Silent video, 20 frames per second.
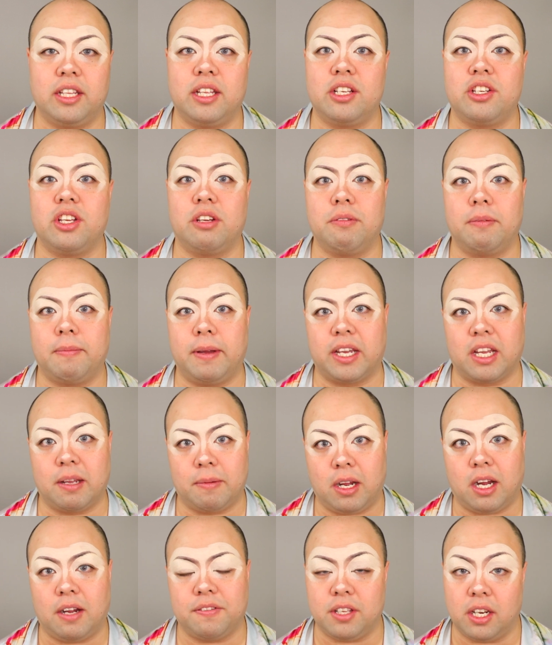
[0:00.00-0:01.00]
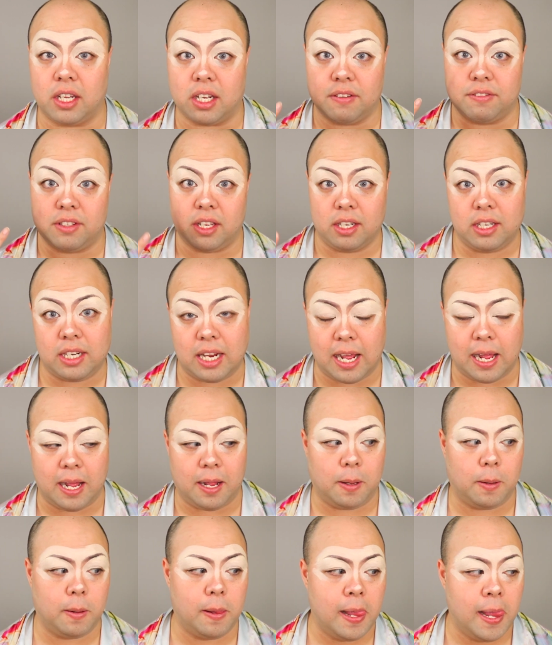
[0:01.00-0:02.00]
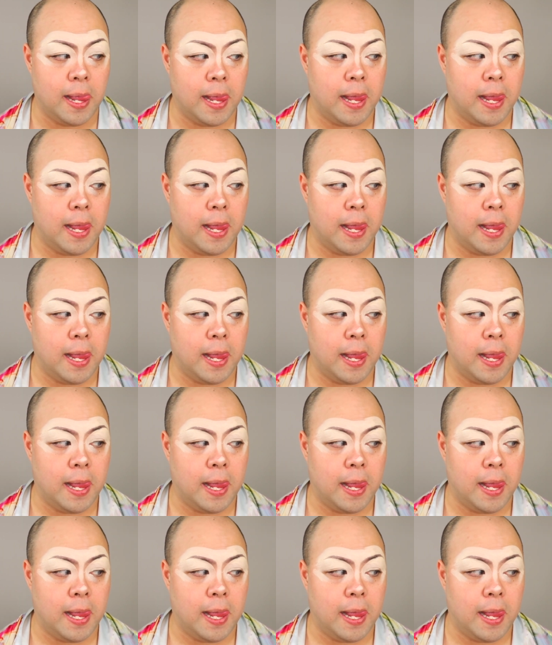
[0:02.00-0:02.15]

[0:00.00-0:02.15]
then doing my makeup after like I've done now,